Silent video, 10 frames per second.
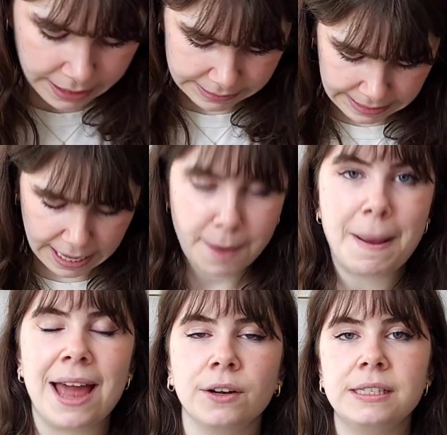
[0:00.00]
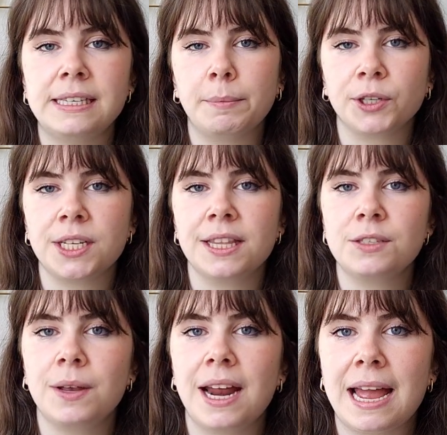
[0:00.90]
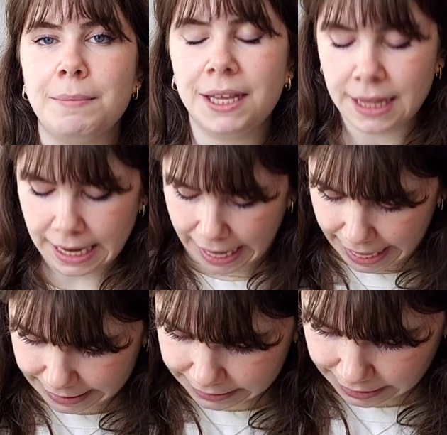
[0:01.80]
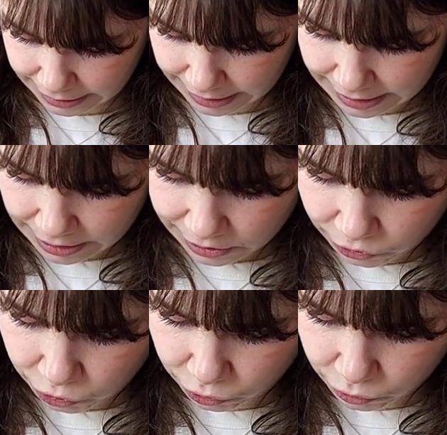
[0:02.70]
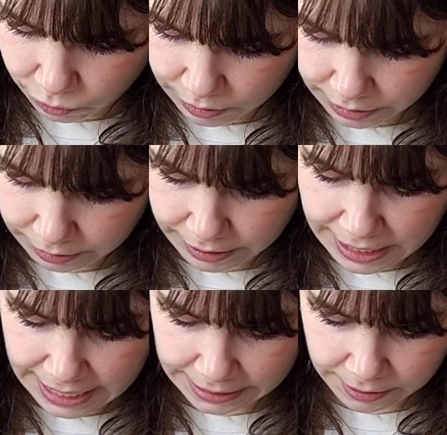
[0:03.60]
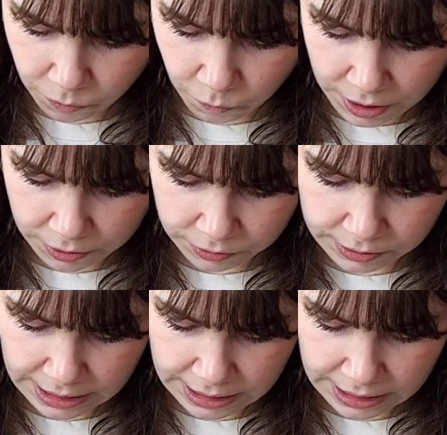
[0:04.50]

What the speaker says: I say a pattern similar to this one, I mean that it has the two knit rows,